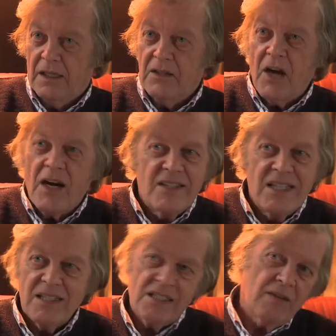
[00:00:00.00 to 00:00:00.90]
in
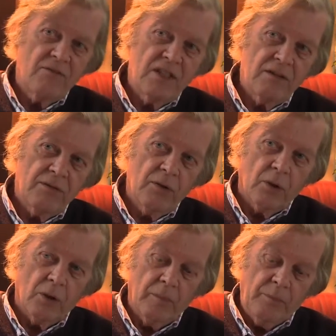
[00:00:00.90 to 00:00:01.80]

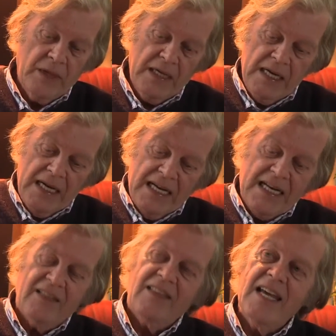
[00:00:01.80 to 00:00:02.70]
1974.
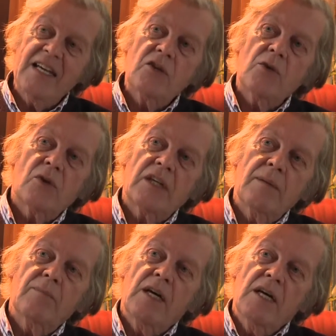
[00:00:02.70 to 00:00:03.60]
It then took
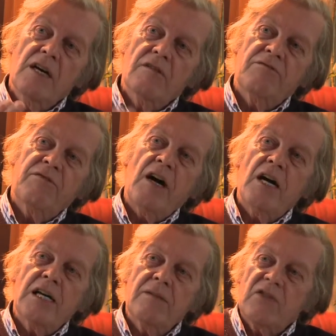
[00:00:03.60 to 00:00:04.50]
him
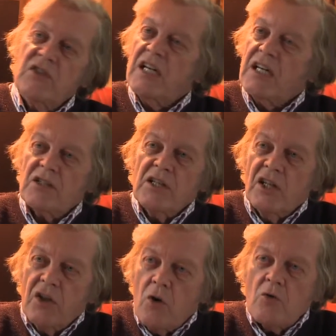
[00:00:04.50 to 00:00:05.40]
5-6
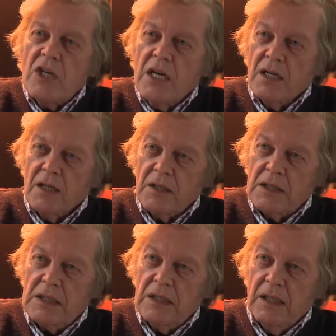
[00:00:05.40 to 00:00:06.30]
long
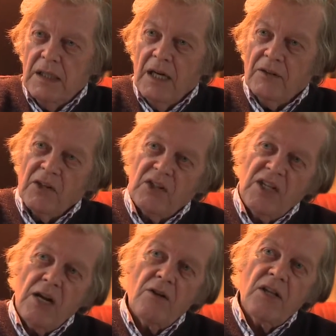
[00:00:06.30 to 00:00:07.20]
years to
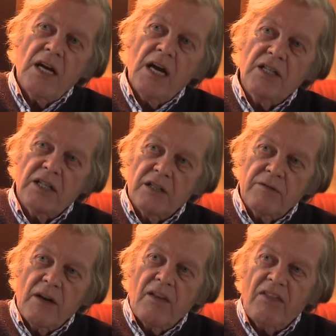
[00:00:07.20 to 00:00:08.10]
sell the idea
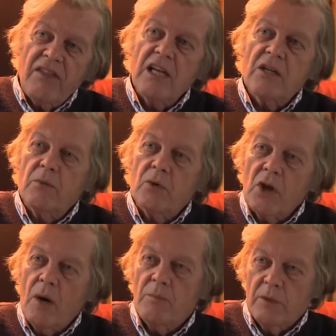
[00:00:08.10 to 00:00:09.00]
of unthinkable
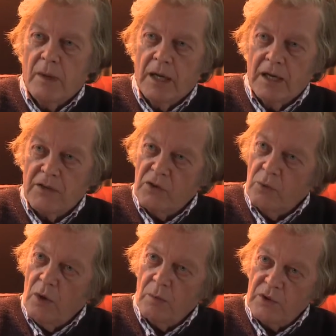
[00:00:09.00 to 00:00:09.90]
compromise to
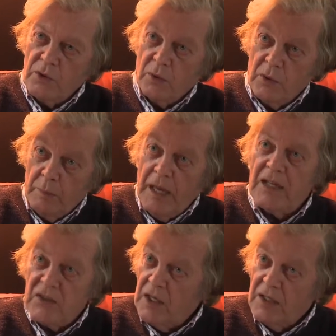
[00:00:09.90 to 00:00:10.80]
what was called the
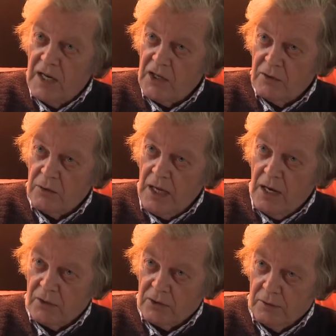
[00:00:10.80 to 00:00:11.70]
Palestine National
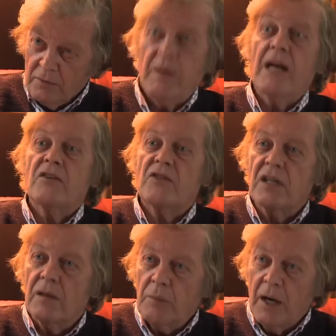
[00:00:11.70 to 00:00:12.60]
Council,
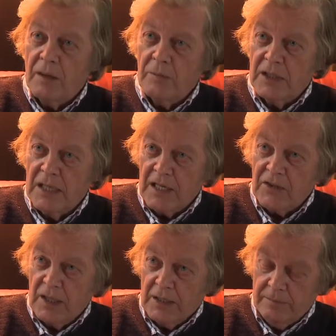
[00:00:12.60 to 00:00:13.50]
Palestinian Parliament in
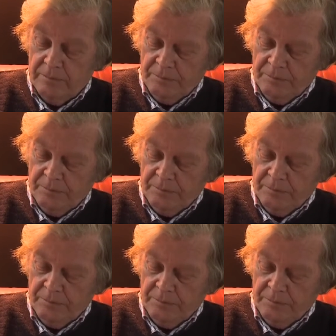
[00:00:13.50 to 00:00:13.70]
exile,